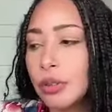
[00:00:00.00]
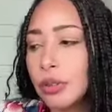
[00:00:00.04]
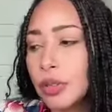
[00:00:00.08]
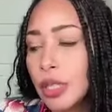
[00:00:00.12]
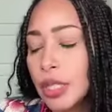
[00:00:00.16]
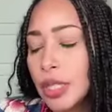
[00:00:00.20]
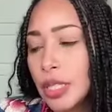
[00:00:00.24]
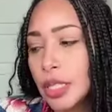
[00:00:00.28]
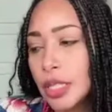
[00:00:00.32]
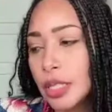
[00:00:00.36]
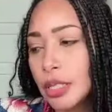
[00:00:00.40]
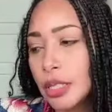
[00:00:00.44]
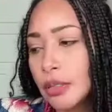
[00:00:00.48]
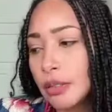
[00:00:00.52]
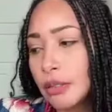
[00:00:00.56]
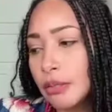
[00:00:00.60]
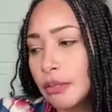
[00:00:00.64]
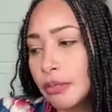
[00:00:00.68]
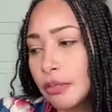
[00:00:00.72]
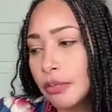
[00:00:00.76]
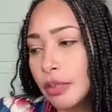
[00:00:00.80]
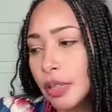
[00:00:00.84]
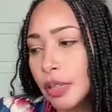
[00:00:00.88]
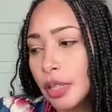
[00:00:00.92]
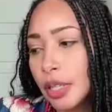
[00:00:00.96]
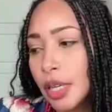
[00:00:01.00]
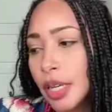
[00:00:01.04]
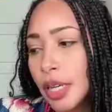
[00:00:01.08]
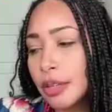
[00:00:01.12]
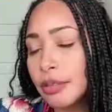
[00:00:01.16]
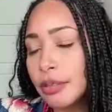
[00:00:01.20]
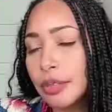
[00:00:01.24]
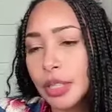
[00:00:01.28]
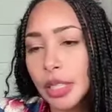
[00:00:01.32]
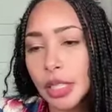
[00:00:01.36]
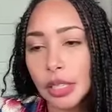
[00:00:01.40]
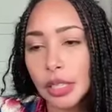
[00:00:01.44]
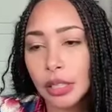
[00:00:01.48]
this I
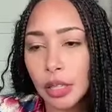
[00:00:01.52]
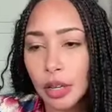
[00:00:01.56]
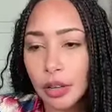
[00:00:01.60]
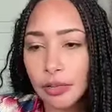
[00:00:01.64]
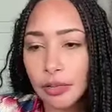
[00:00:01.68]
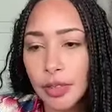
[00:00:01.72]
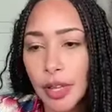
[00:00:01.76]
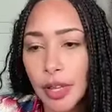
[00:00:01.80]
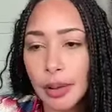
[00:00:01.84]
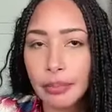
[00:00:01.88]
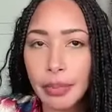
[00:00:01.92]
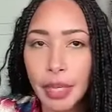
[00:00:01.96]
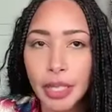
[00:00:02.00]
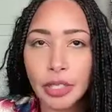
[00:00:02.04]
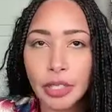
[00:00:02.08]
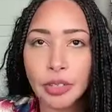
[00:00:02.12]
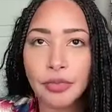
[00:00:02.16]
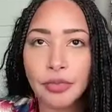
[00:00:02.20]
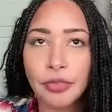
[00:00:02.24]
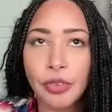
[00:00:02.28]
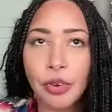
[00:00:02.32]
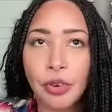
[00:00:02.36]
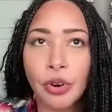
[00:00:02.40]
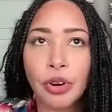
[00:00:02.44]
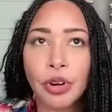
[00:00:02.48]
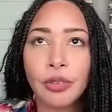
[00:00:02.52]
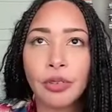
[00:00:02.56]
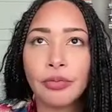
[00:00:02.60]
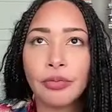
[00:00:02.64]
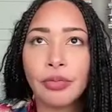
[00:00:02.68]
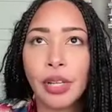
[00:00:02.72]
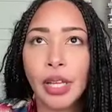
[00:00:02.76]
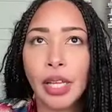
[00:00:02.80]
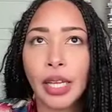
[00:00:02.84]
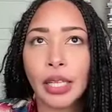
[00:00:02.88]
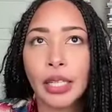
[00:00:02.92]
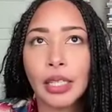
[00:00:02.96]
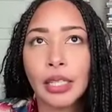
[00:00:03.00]
really love that metaphor of
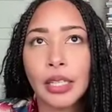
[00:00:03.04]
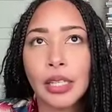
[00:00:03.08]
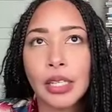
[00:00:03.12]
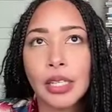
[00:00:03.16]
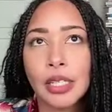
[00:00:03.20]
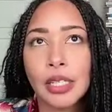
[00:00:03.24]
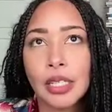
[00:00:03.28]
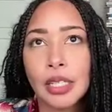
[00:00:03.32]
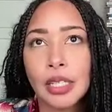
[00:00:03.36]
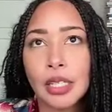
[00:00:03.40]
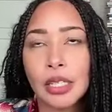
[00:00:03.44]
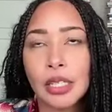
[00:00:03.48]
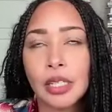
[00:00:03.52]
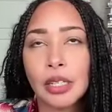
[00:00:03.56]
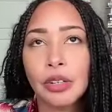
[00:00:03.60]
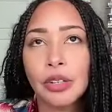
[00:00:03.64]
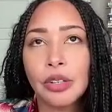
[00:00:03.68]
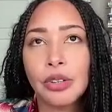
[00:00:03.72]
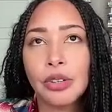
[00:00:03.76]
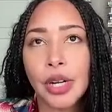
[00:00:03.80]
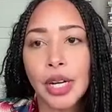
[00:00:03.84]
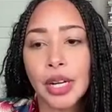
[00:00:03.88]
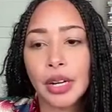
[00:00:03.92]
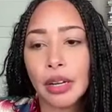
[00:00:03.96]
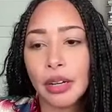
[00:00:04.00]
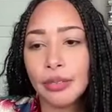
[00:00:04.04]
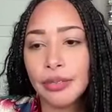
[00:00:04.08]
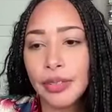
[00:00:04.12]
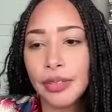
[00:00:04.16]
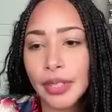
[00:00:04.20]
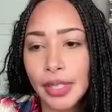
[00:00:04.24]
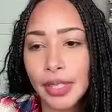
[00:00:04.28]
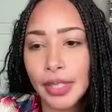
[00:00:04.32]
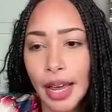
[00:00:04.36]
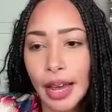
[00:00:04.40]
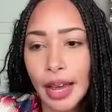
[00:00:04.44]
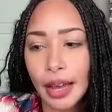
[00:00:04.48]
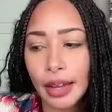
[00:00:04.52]
like this, the grit of
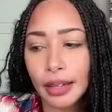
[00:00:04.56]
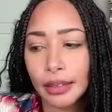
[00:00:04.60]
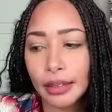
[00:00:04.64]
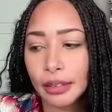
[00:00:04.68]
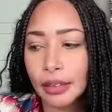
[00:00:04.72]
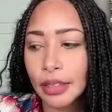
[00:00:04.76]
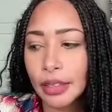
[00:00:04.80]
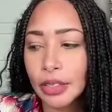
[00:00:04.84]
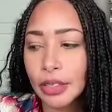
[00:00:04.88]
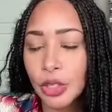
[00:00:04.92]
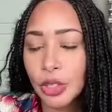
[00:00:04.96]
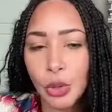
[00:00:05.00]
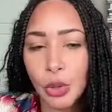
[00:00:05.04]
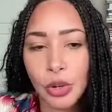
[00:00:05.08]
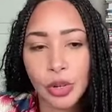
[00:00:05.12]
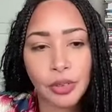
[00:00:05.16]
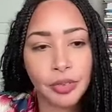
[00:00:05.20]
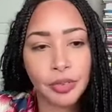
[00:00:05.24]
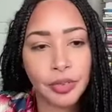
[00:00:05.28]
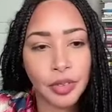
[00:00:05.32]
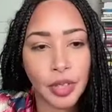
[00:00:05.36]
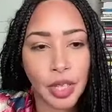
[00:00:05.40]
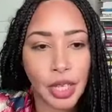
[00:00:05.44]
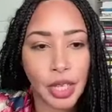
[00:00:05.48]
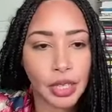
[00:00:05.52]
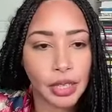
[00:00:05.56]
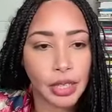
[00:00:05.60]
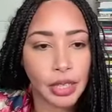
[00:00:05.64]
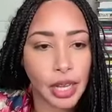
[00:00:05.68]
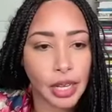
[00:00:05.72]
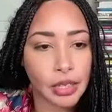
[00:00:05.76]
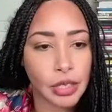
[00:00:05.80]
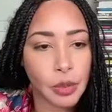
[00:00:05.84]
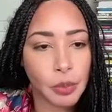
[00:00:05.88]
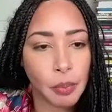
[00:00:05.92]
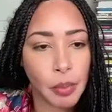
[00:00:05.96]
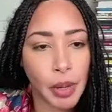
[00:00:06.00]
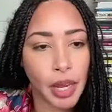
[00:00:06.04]
sand, the sort of thing
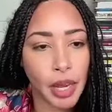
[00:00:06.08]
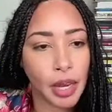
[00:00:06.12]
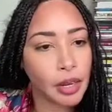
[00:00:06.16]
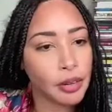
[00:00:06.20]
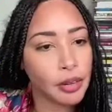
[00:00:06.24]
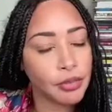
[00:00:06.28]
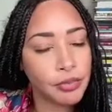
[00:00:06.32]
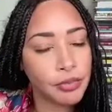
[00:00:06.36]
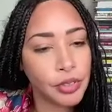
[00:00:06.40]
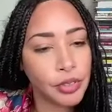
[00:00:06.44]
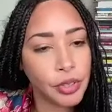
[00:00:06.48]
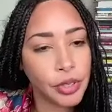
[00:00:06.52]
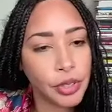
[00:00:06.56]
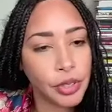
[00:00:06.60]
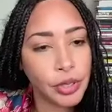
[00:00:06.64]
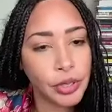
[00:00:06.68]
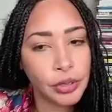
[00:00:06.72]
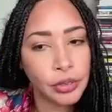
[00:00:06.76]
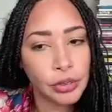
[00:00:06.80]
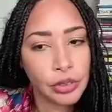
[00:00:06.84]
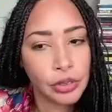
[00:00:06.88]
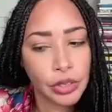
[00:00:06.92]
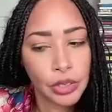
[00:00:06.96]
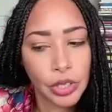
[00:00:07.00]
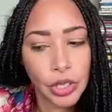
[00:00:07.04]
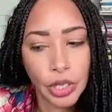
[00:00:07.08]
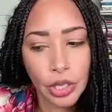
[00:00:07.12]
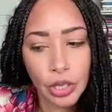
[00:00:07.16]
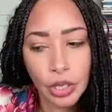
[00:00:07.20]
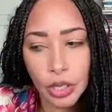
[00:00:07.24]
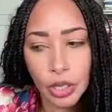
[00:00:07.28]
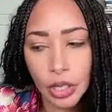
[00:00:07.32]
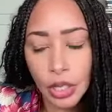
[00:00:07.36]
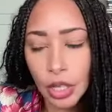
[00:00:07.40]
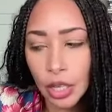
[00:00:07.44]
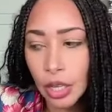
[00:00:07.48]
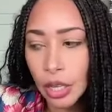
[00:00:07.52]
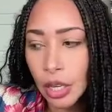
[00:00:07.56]
that's painful to
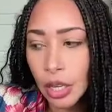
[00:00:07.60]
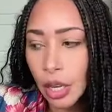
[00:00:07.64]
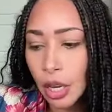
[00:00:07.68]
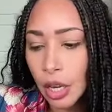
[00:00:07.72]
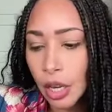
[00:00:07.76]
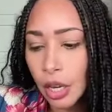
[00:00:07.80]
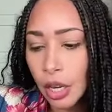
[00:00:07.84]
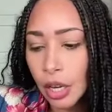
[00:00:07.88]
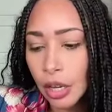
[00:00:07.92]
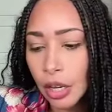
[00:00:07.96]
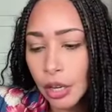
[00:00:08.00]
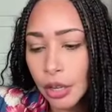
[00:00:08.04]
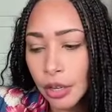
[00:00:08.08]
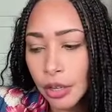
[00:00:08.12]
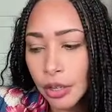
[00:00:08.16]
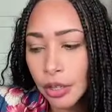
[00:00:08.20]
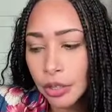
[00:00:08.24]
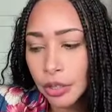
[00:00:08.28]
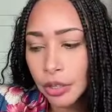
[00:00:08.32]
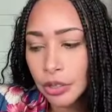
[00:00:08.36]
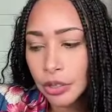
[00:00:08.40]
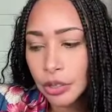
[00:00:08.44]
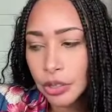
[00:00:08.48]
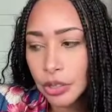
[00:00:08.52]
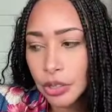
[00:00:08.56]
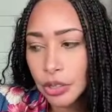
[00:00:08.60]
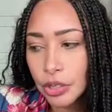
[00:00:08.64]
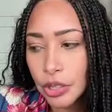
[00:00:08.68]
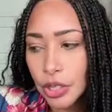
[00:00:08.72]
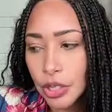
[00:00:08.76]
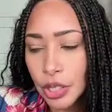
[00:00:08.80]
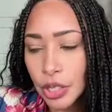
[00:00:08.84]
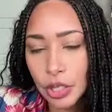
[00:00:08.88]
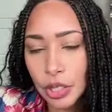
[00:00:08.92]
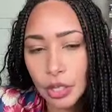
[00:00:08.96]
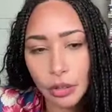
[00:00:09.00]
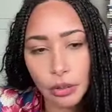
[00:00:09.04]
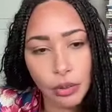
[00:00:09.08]

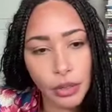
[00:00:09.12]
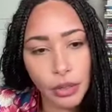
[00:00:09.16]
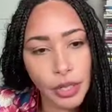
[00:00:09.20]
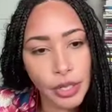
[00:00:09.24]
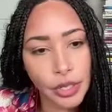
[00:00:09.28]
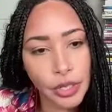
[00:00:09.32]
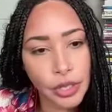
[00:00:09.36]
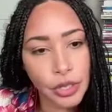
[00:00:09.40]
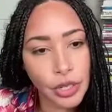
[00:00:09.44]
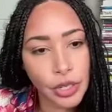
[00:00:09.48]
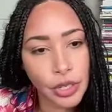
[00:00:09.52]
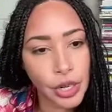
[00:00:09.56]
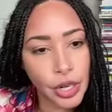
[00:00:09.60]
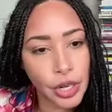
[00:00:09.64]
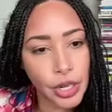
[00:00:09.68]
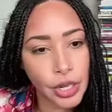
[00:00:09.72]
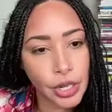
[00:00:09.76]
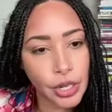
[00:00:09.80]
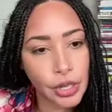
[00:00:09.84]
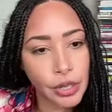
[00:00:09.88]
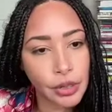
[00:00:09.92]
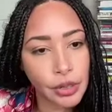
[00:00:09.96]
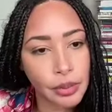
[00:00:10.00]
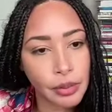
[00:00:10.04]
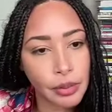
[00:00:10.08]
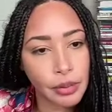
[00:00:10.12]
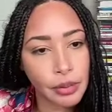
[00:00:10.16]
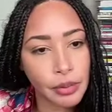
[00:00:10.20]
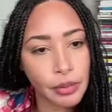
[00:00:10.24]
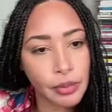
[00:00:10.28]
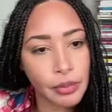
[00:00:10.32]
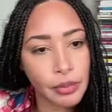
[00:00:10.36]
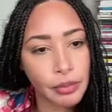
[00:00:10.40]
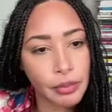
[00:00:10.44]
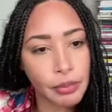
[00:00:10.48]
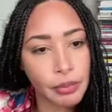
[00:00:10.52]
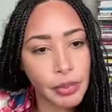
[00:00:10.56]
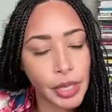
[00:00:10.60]
the oyster
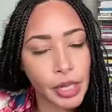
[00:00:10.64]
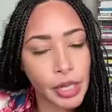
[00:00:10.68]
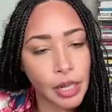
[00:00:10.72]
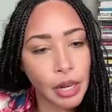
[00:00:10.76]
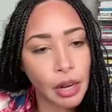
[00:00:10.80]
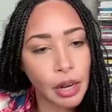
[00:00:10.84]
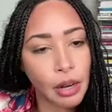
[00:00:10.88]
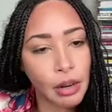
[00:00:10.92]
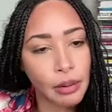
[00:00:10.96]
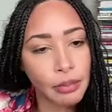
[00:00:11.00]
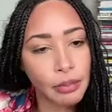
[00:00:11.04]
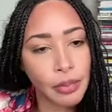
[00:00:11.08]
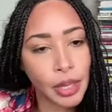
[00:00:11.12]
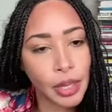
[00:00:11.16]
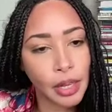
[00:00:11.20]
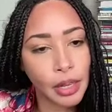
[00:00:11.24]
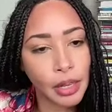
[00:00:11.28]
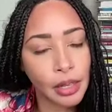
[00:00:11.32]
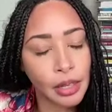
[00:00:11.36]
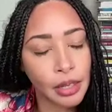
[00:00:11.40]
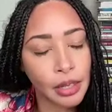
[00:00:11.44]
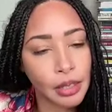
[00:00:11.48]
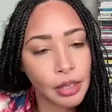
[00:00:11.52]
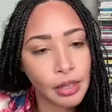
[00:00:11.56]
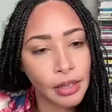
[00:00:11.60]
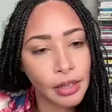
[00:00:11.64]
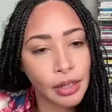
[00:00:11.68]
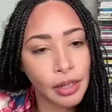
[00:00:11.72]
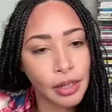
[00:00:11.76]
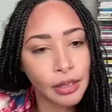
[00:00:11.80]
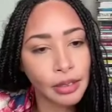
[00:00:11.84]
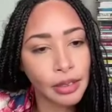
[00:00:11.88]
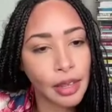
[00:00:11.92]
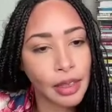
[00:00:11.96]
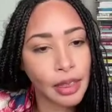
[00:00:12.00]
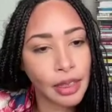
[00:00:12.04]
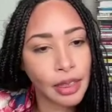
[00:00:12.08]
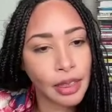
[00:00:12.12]
becoming
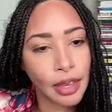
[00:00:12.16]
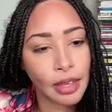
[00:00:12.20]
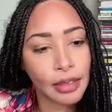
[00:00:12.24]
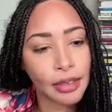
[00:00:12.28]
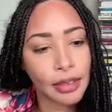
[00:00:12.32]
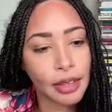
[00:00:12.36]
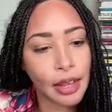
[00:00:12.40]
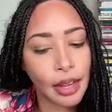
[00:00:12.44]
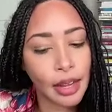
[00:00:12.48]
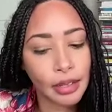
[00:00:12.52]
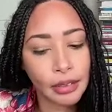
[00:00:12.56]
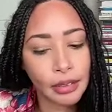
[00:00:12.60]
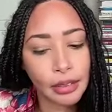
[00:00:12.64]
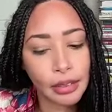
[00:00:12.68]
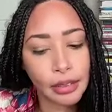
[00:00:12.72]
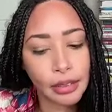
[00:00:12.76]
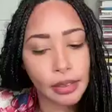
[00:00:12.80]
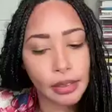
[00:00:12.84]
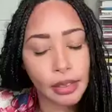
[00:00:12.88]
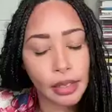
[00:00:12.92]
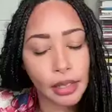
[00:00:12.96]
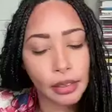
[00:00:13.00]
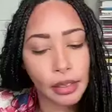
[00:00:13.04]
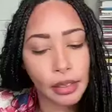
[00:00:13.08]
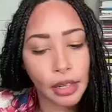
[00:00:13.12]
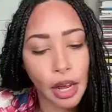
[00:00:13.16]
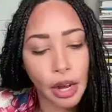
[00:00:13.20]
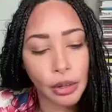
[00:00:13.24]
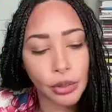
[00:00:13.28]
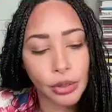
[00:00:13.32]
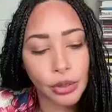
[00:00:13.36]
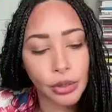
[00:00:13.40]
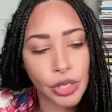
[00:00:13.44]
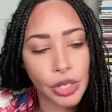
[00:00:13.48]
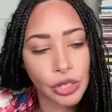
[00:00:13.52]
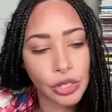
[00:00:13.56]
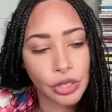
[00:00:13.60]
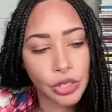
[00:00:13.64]
the thing that
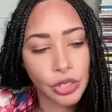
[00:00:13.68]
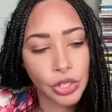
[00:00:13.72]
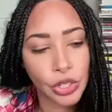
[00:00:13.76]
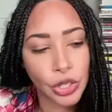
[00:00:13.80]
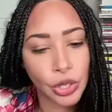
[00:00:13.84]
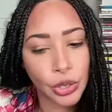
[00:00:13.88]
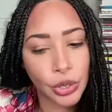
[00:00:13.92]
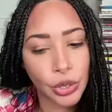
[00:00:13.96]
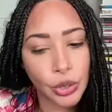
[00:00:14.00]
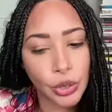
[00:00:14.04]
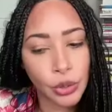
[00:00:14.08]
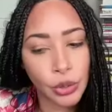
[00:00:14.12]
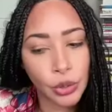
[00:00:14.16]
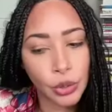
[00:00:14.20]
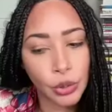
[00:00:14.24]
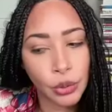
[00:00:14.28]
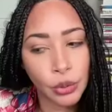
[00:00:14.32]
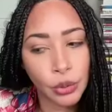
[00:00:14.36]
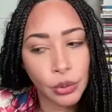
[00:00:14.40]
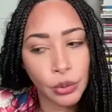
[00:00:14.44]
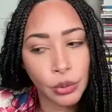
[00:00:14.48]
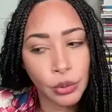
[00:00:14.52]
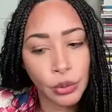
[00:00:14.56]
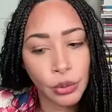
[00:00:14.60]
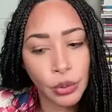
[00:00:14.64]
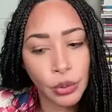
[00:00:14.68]
allows it to,